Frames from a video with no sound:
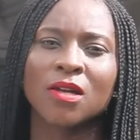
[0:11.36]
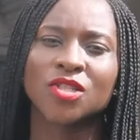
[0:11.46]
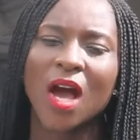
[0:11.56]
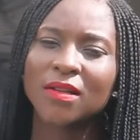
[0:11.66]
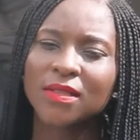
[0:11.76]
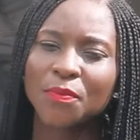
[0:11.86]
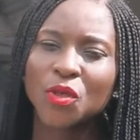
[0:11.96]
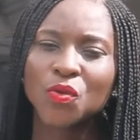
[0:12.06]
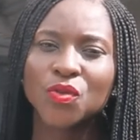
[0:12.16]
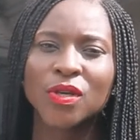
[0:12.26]
child
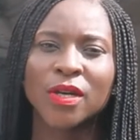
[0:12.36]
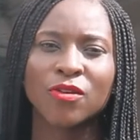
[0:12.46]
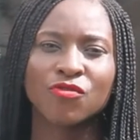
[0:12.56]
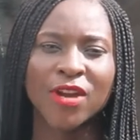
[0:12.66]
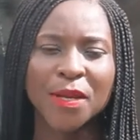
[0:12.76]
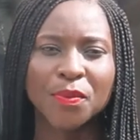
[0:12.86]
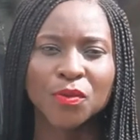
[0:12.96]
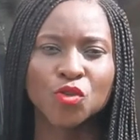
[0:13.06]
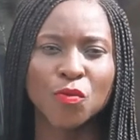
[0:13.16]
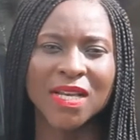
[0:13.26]
abuse, rape,
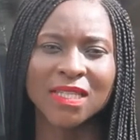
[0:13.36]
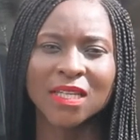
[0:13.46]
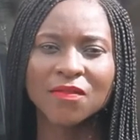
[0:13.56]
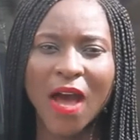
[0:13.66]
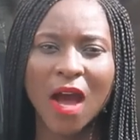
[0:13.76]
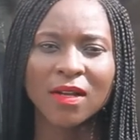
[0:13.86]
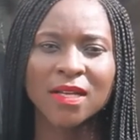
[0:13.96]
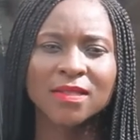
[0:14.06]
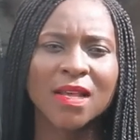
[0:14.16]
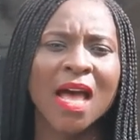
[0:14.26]
domestic
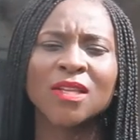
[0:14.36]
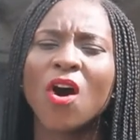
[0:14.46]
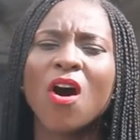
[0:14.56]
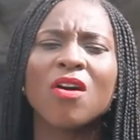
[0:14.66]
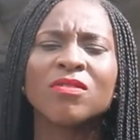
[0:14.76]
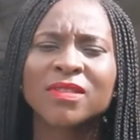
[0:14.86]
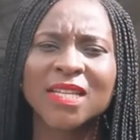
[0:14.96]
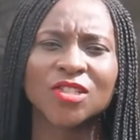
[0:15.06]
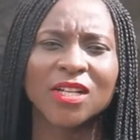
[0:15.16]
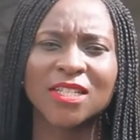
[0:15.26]
violence, and all
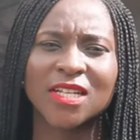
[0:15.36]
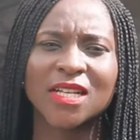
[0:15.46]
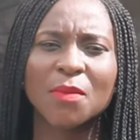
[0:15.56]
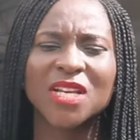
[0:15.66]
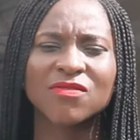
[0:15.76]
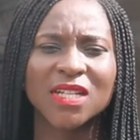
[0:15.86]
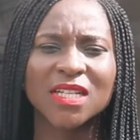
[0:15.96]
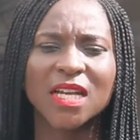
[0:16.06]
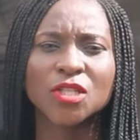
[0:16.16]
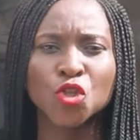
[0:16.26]
sexual and gender-based
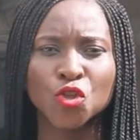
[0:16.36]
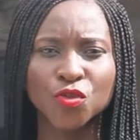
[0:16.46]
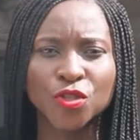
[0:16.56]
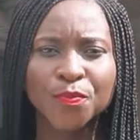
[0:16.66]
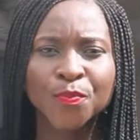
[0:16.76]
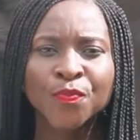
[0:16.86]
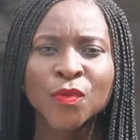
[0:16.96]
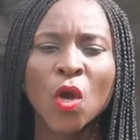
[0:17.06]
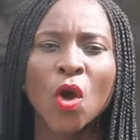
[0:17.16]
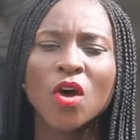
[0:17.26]
related issues.
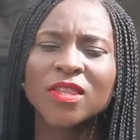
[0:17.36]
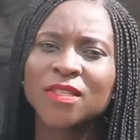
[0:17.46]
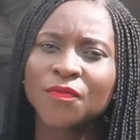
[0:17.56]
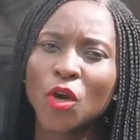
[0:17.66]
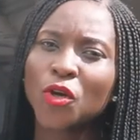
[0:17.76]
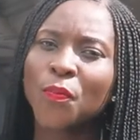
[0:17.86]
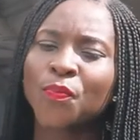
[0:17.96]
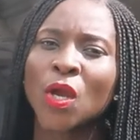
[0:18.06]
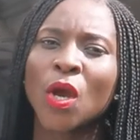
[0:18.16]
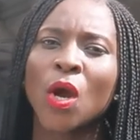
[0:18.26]
On this vlog,
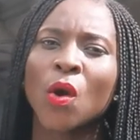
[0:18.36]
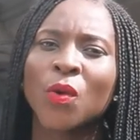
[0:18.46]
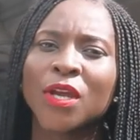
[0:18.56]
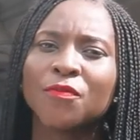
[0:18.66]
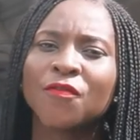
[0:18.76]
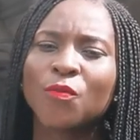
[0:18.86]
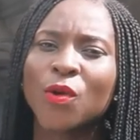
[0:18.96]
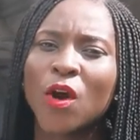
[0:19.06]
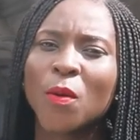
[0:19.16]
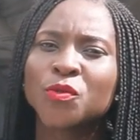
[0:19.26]
we
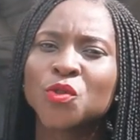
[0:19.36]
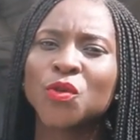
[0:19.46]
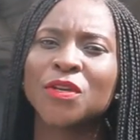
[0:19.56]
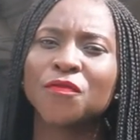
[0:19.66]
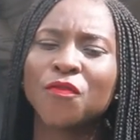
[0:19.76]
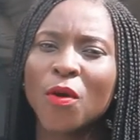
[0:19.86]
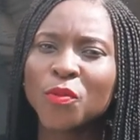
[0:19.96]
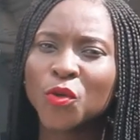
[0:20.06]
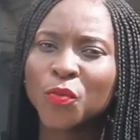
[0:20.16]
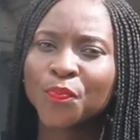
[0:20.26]
hope to
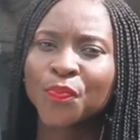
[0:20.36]
inform you